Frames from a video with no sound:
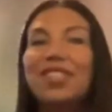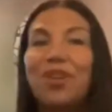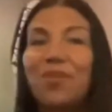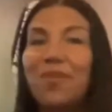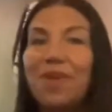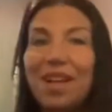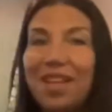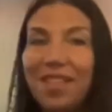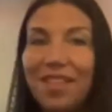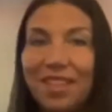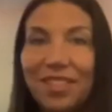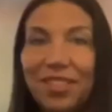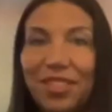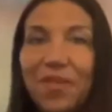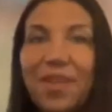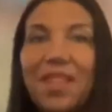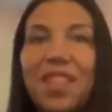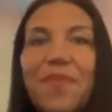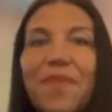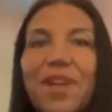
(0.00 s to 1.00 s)
don't want anything to do
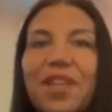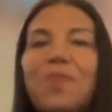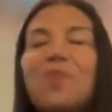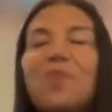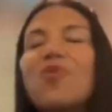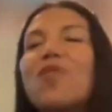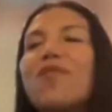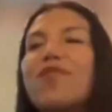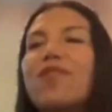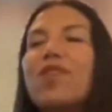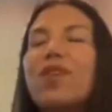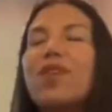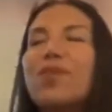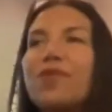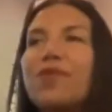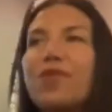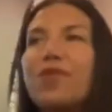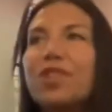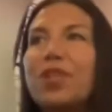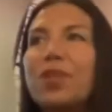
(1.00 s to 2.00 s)
with them anymore for
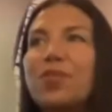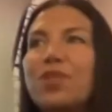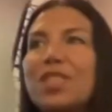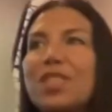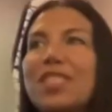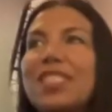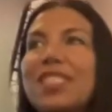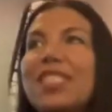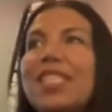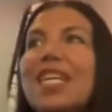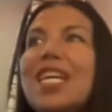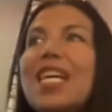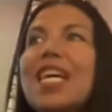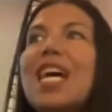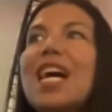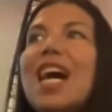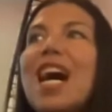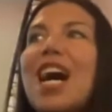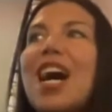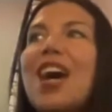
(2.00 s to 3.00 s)
for some reason
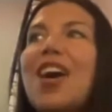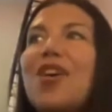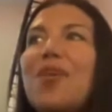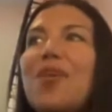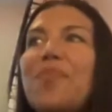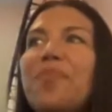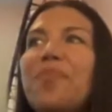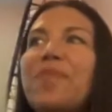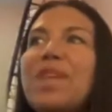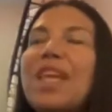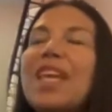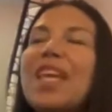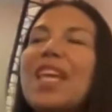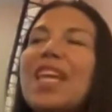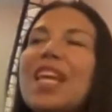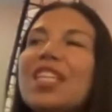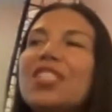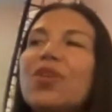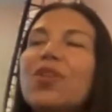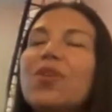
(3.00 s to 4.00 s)
um,
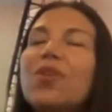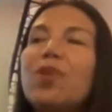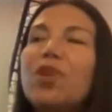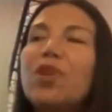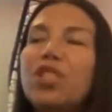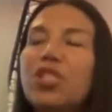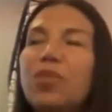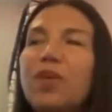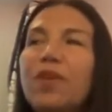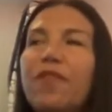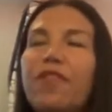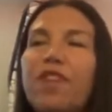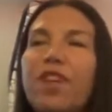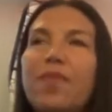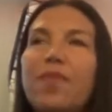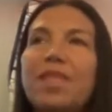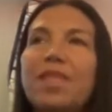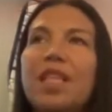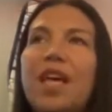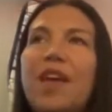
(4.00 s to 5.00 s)
so the push twin
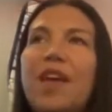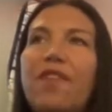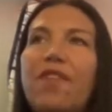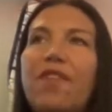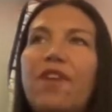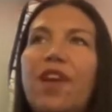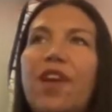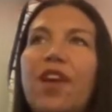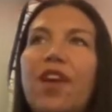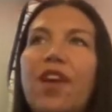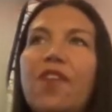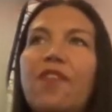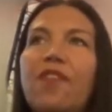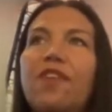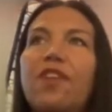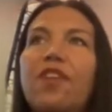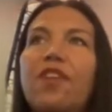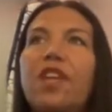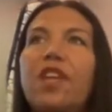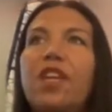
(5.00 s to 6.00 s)
flame is left there
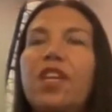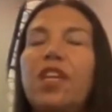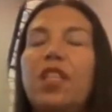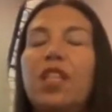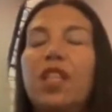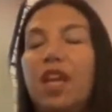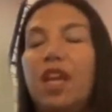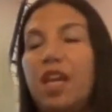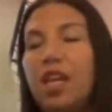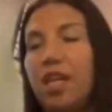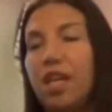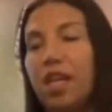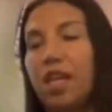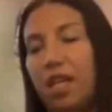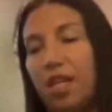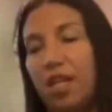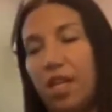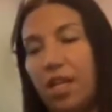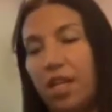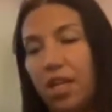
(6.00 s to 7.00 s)
feeling like,
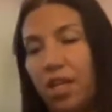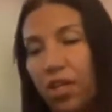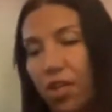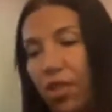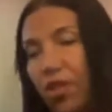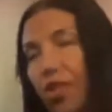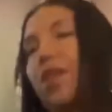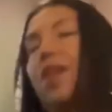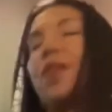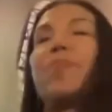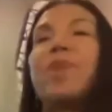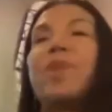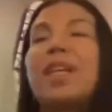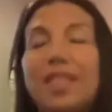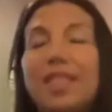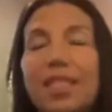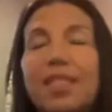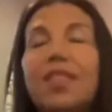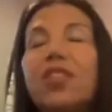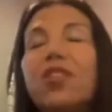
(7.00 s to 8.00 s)
like
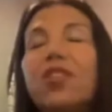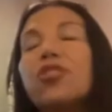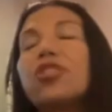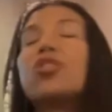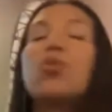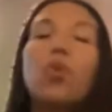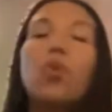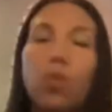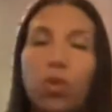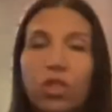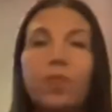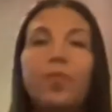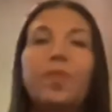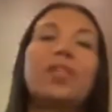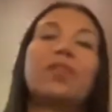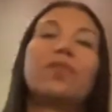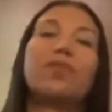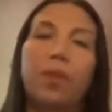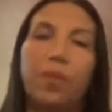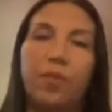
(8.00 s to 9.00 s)
basically their soul's
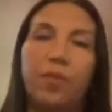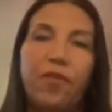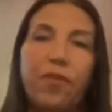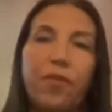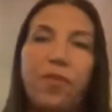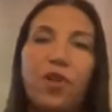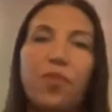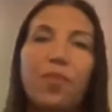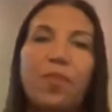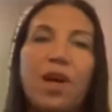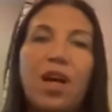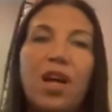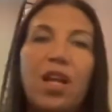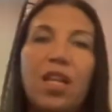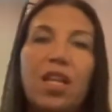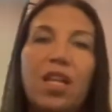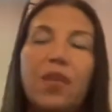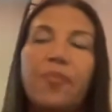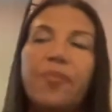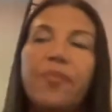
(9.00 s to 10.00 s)
been ripped from their
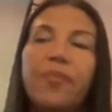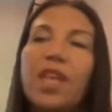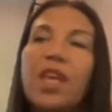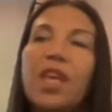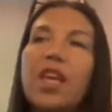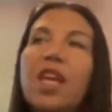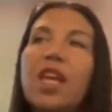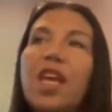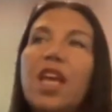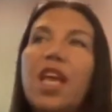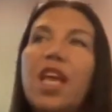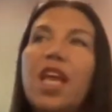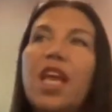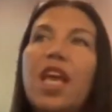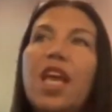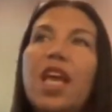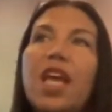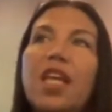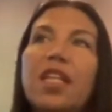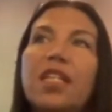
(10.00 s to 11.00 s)
body
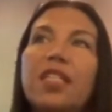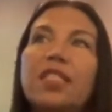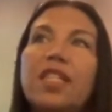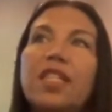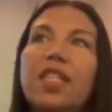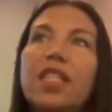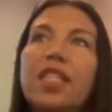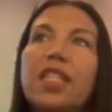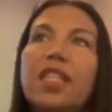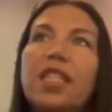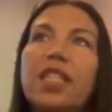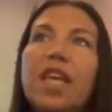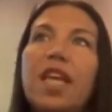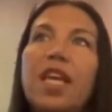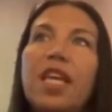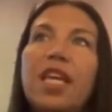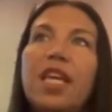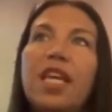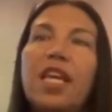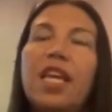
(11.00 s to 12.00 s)
and
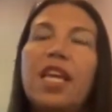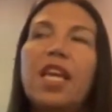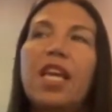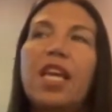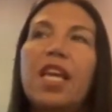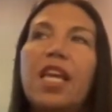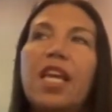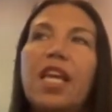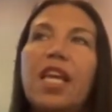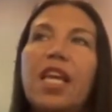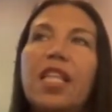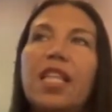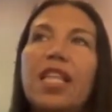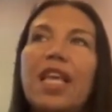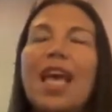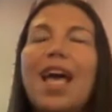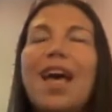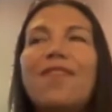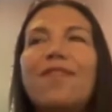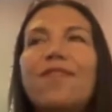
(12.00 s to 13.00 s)
they, they
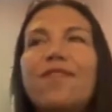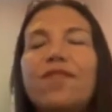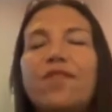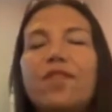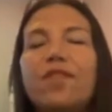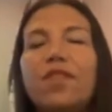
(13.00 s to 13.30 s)
have,